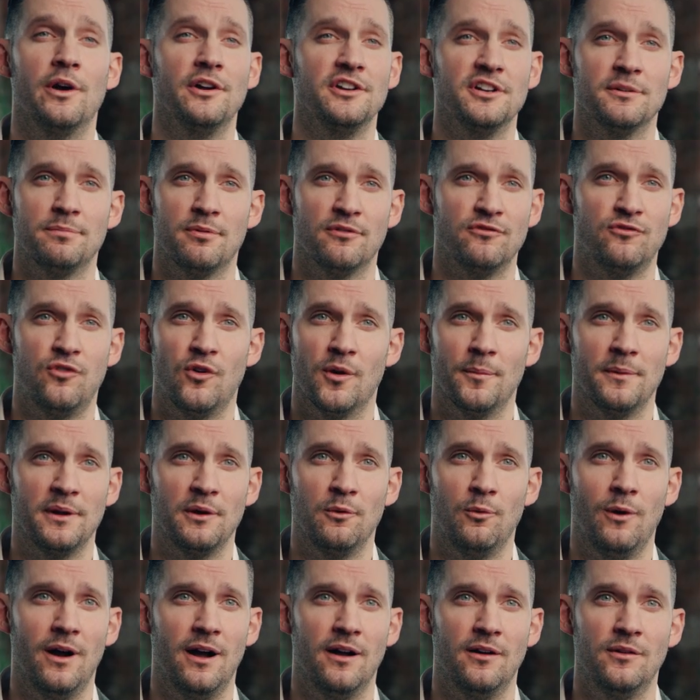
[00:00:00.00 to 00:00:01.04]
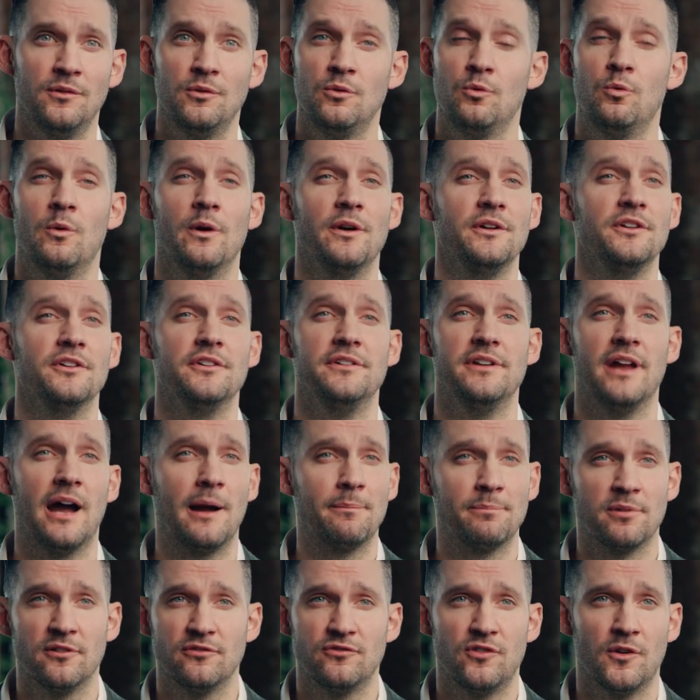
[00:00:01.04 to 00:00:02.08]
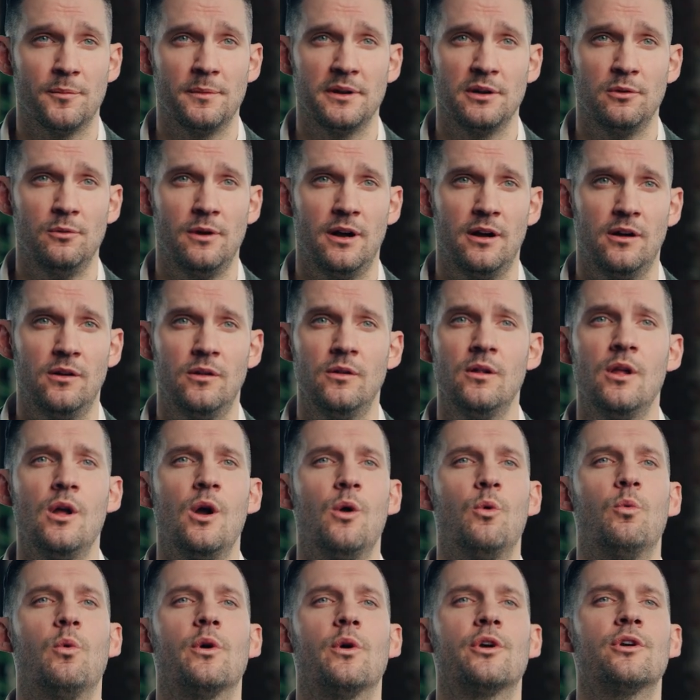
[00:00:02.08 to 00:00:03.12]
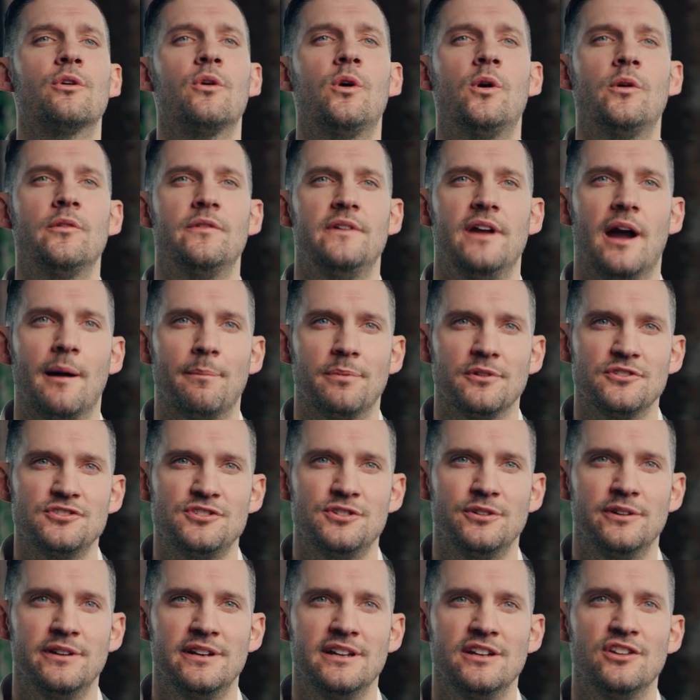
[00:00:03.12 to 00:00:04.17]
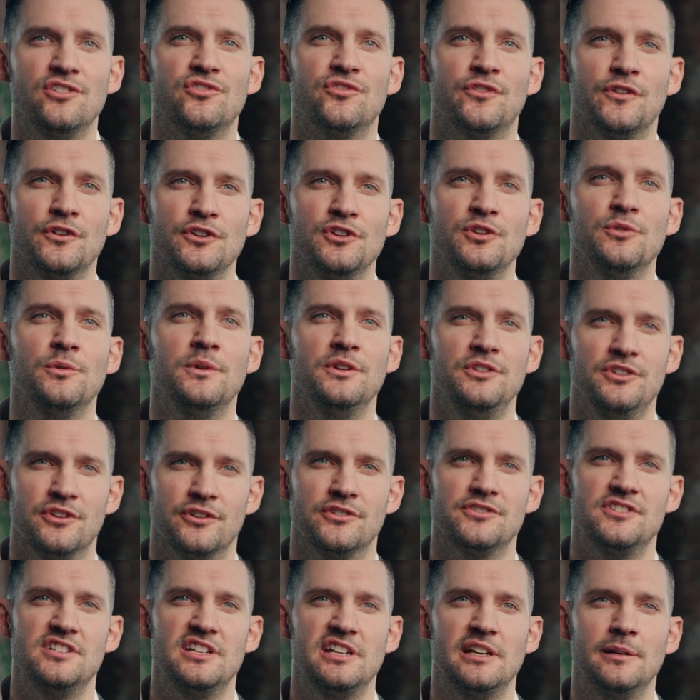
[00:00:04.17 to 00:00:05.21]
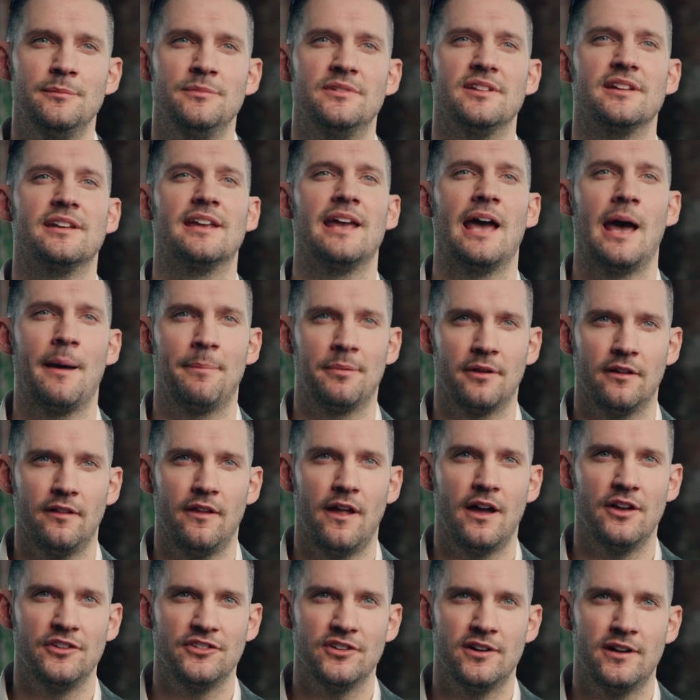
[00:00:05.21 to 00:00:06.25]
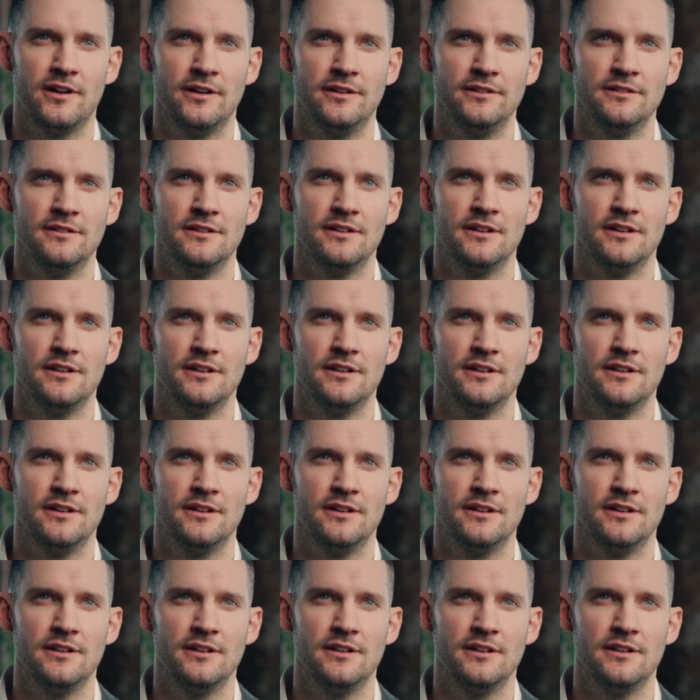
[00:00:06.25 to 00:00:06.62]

you're performing well, where you're not performing well, what are all the opportunities for you and your team to capitalize on